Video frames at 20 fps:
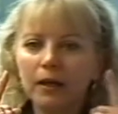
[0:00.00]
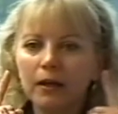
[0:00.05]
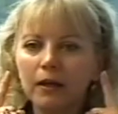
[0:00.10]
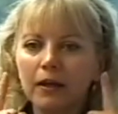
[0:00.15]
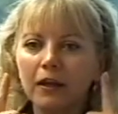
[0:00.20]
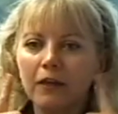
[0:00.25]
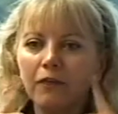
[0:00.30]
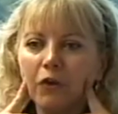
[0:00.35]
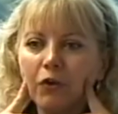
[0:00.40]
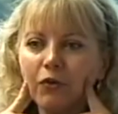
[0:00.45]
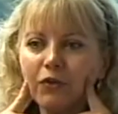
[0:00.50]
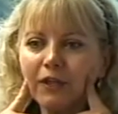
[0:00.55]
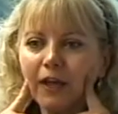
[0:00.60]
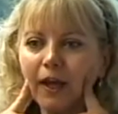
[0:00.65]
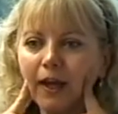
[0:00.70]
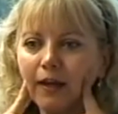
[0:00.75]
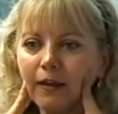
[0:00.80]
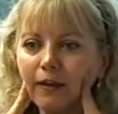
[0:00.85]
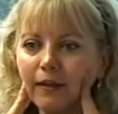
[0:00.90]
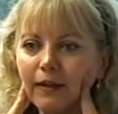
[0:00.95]
if you
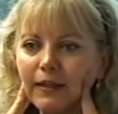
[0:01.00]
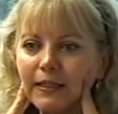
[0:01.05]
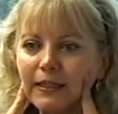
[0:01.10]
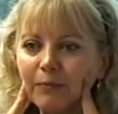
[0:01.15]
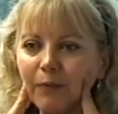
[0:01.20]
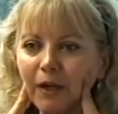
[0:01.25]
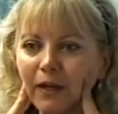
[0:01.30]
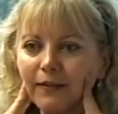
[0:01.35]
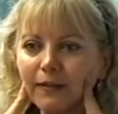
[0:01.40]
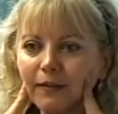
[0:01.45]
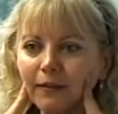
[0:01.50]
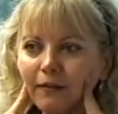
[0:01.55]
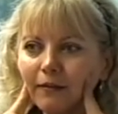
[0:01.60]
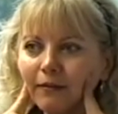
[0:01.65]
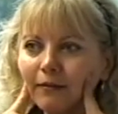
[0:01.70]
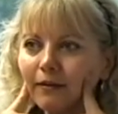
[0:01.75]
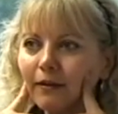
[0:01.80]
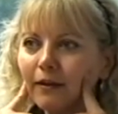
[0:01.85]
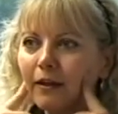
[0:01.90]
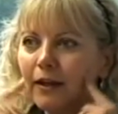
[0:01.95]
tighten this muscle
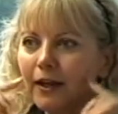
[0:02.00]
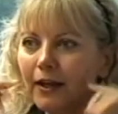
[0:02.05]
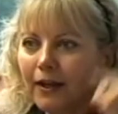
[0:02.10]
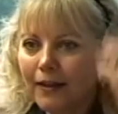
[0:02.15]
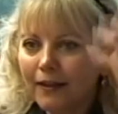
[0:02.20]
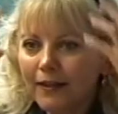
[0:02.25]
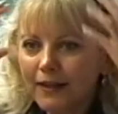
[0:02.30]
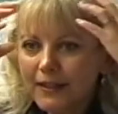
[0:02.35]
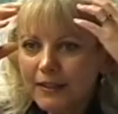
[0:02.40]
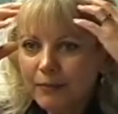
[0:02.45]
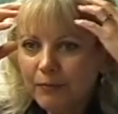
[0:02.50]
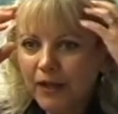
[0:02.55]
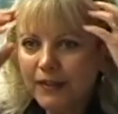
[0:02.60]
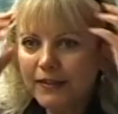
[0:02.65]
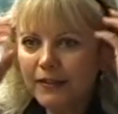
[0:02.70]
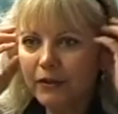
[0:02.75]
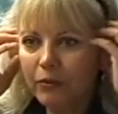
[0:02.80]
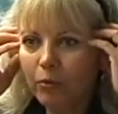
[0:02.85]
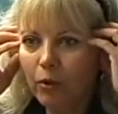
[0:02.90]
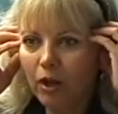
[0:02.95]

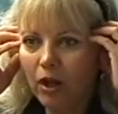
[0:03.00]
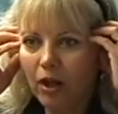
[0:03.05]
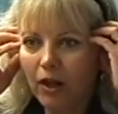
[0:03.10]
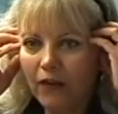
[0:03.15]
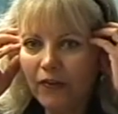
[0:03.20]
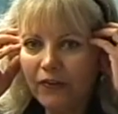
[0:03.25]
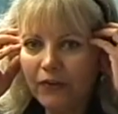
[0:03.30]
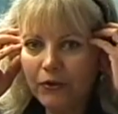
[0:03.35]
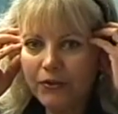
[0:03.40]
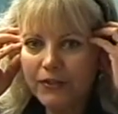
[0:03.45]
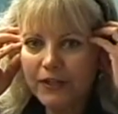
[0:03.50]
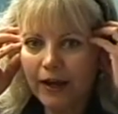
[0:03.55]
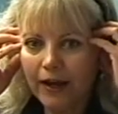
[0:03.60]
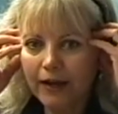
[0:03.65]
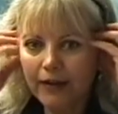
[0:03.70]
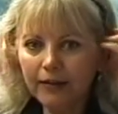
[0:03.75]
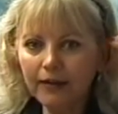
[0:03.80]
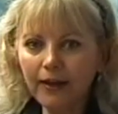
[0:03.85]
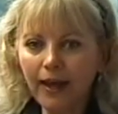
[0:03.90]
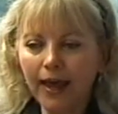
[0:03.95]
will also
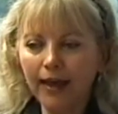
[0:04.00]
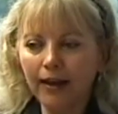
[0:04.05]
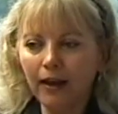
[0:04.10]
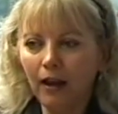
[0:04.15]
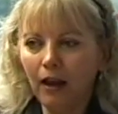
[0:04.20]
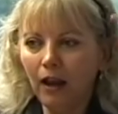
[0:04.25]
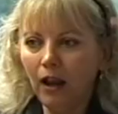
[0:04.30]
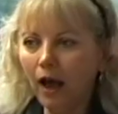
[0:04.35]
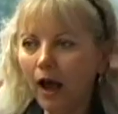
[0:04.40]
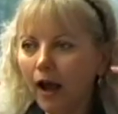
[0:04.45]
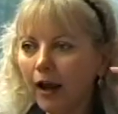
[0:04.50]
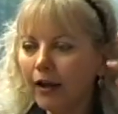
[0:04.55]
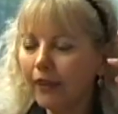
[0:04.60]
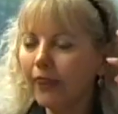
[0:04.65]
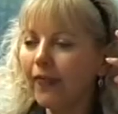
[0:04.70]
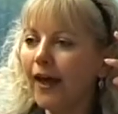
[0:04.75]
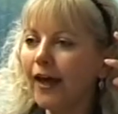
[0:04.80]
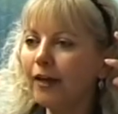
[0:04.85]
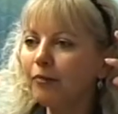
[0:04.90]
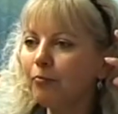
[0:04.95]
tighten and lock
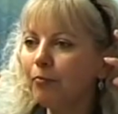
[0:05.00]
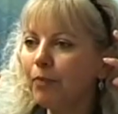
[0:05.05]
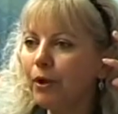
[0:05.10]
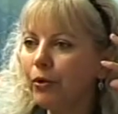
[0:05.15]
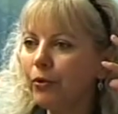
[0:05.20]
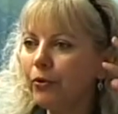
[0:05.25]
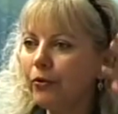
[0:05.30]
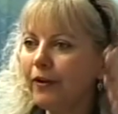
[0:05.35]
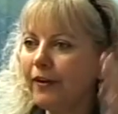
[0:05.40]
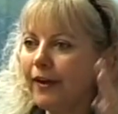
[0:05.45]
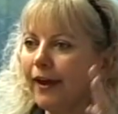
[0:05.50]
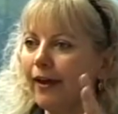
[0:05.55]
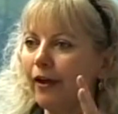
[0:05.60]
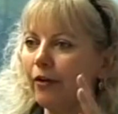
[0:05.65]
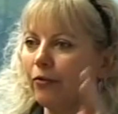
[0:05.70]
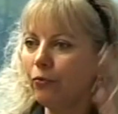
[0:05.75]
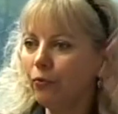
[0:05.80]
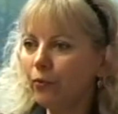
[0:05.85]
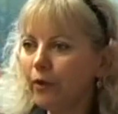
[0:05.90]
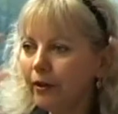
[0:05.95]
that bone
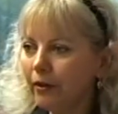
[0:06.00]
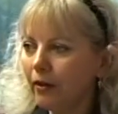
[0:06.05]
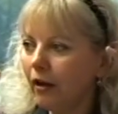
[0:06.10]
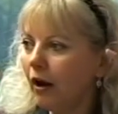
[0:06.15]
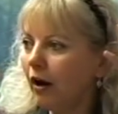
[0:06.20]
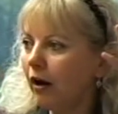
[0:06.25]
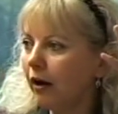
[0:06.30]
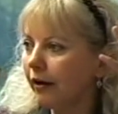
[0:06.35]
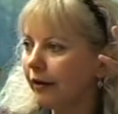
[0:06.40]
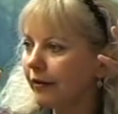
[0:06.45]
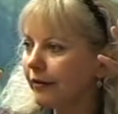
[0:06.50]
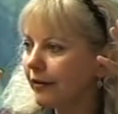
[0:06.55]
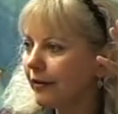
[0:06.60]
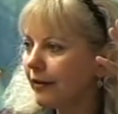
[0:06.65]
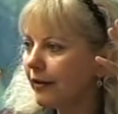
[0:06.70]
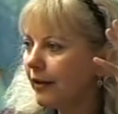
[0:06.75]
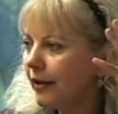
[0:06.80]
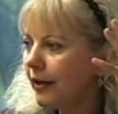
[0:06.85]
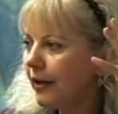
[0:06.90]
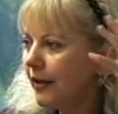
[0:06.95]
down real hard,
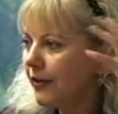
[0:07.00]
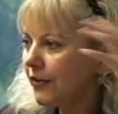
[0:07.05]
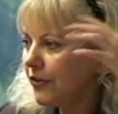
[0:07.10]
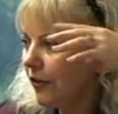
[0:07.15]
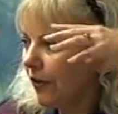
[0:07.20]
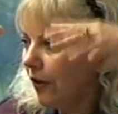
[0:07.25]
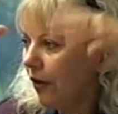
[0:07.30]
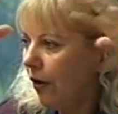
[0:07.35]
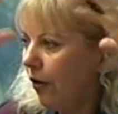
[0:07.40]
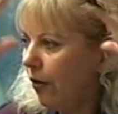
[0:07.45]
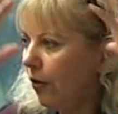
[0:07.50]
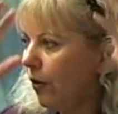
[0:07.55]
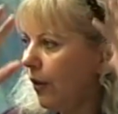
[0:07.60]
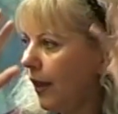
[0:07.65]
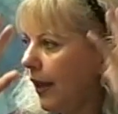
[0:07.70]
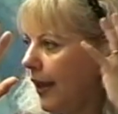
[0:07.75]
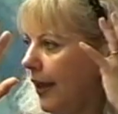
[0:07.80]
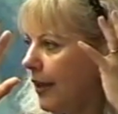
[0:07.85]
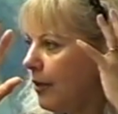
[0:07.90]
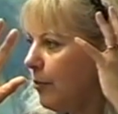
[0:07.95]
so the whole
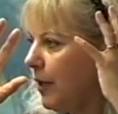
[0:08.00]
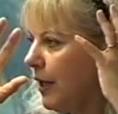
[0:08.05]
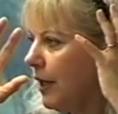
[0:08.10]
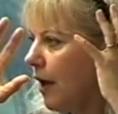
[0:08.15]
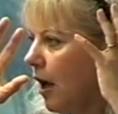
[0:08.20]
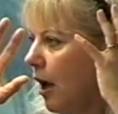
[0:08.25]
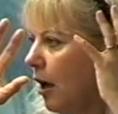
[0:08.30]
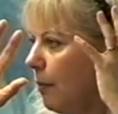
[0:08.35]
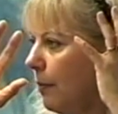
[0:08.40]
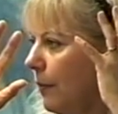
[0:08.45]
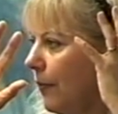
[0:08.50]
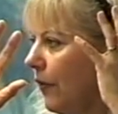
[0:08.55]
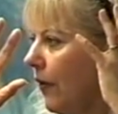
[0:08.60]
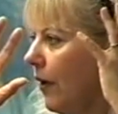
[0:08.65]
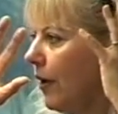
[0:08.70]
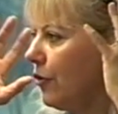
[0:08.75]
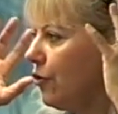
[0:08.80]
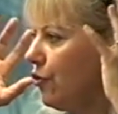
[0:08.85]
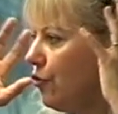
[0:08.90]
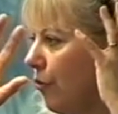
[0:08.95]
head becomes
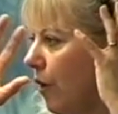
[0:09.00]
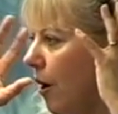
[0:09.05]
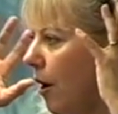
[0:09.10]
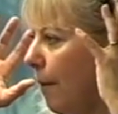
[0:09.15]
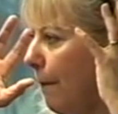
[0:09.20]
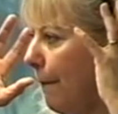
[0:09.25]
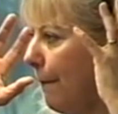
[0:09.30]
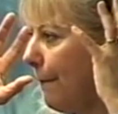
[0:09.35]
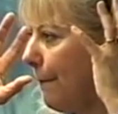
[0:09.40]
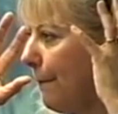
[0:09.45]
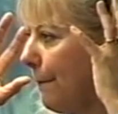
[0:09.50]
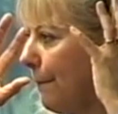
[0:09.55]
a drum.